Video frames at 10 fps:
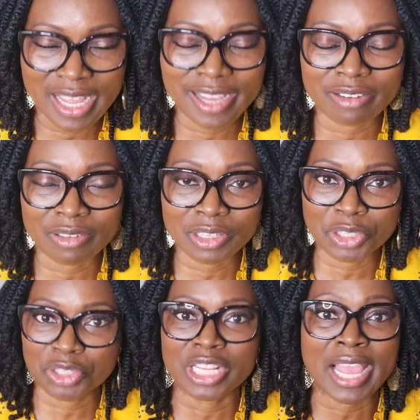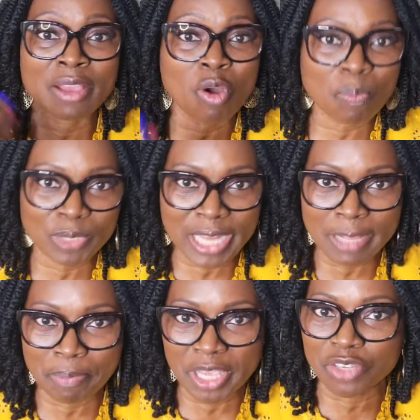I opened
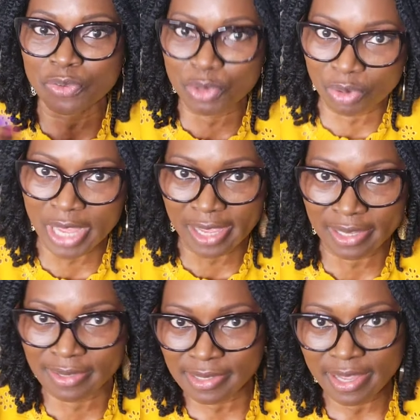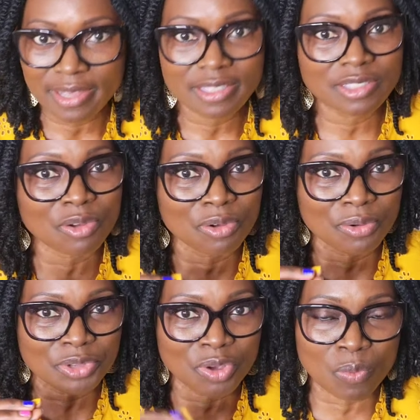that page for you guys.
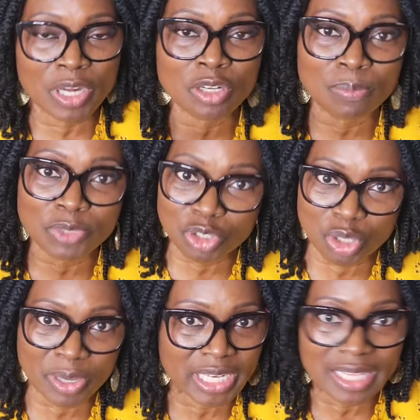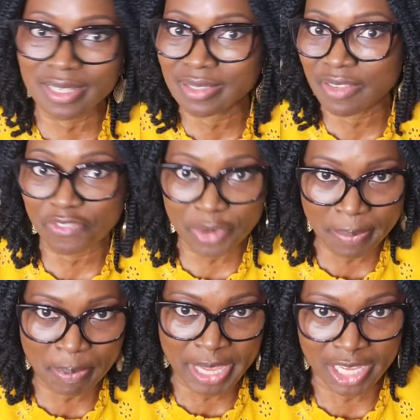So you're welcome to join it. It's a free
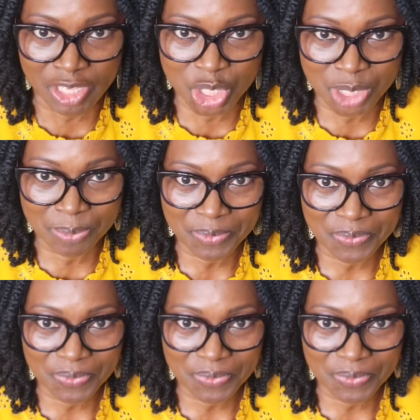page.